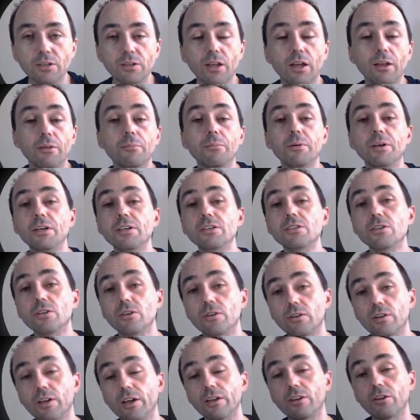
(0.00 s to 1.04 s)
That means a
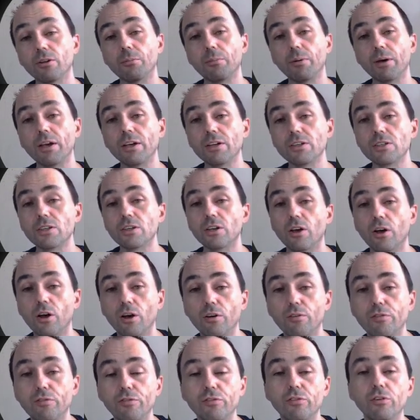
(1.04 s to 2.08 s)
database
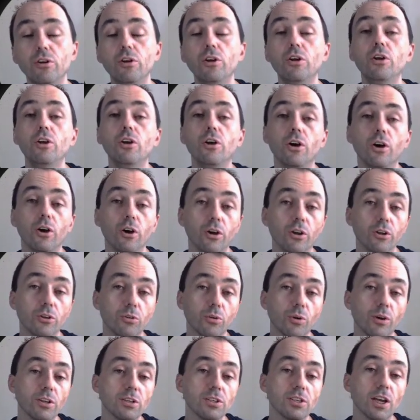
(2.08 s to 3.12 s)
of
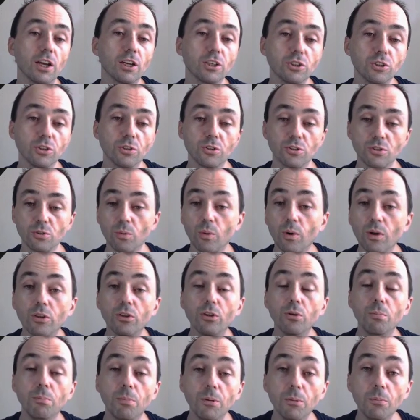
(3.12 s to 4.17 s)
transactions, what
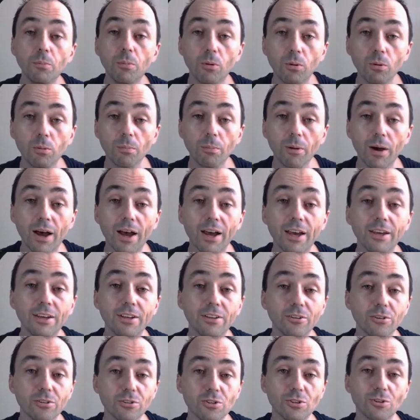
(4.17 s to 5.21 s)
the people buy
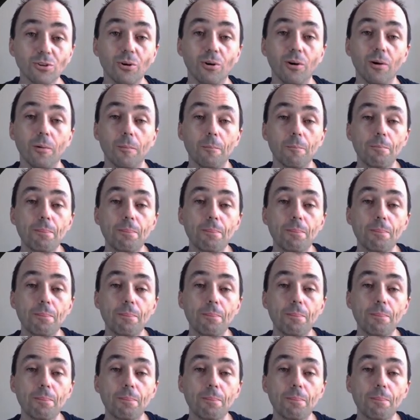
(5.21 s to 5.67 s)
in a store.